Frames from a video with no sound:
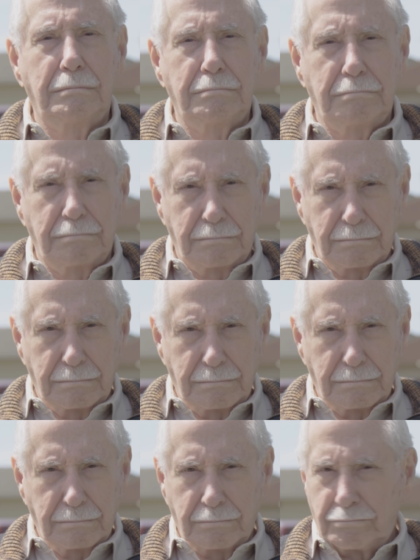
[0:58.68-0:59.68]

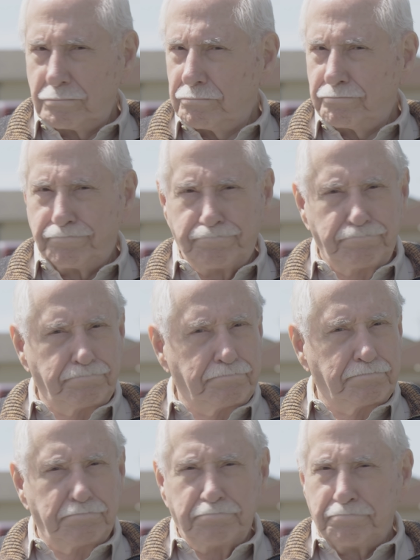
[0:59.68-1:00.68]

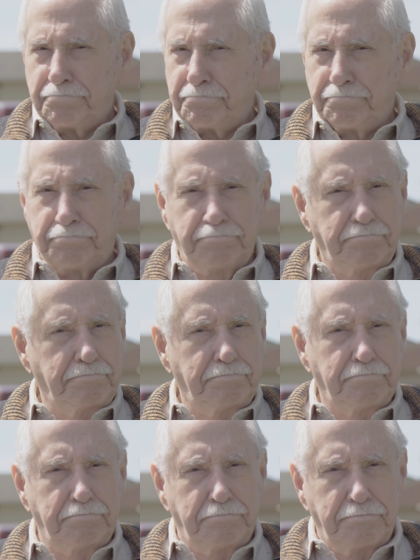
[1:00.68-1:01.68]

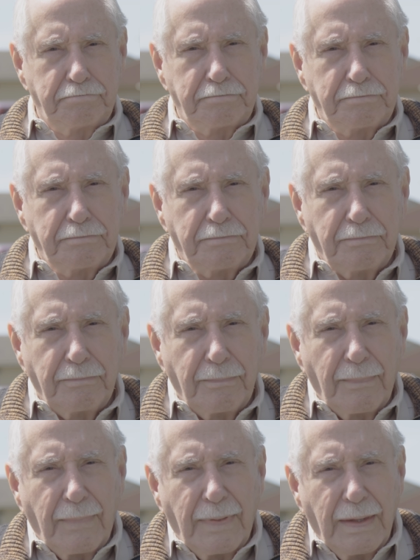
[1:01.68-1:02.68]

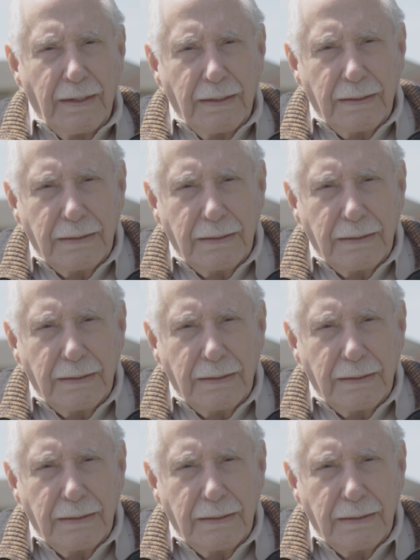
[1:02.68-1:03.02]
No one is speaking in this clip.